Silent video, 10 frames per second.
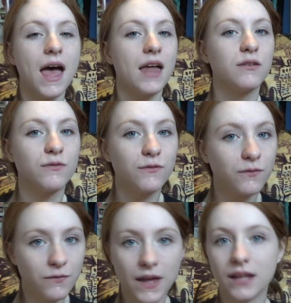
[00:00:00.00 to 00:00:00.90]
and
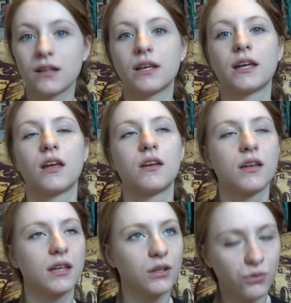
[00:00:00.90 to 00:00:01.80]
failing
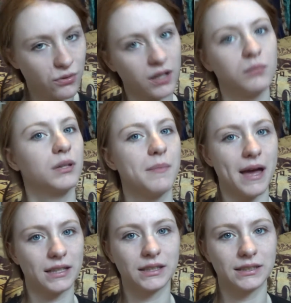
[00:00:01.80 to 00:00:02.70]
incredibly
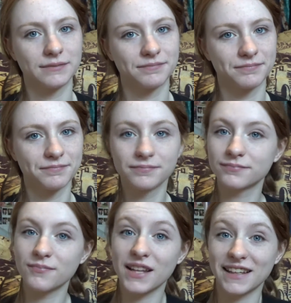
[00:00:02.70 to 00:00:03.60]
badly.
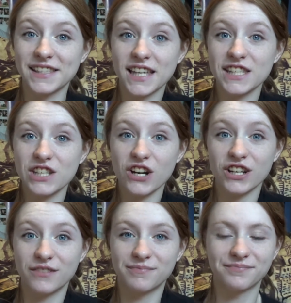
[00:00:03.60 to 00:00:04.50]
Let's get started.